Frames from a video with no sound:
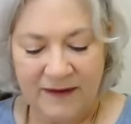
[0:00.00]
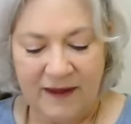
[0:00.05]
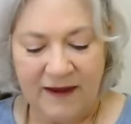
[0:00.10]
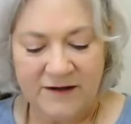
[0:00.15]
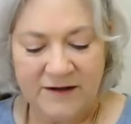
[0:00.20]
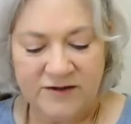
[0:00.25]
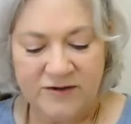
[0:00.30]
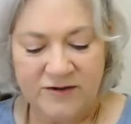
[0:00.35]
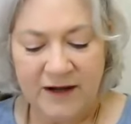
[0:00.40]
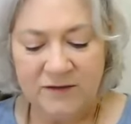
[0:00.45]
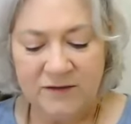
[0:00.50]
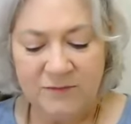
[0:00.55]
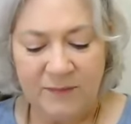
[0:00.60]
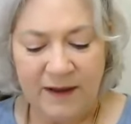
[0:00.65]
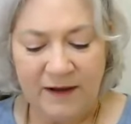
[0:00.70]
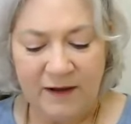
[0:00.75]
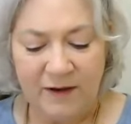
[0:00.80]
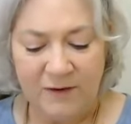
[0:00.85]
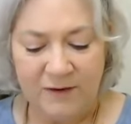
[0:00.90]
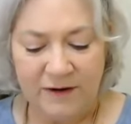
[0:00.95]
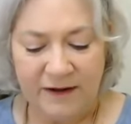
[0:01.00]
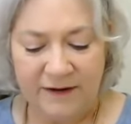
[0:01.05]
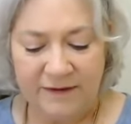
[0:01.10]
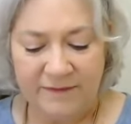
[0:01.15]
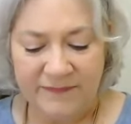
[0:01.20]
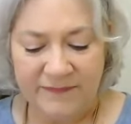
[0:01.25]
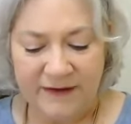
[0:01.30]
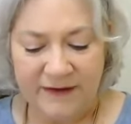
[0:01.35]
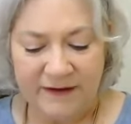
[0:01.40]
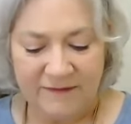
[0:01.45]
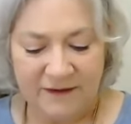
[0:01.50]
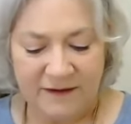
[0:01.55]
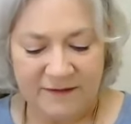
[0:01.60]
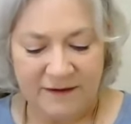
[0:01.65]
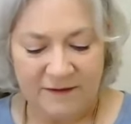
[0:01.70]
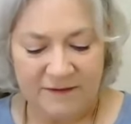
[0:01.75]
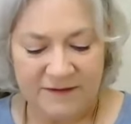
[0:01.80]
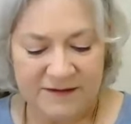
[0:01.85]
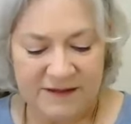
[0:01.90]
And dread Bellona, that doth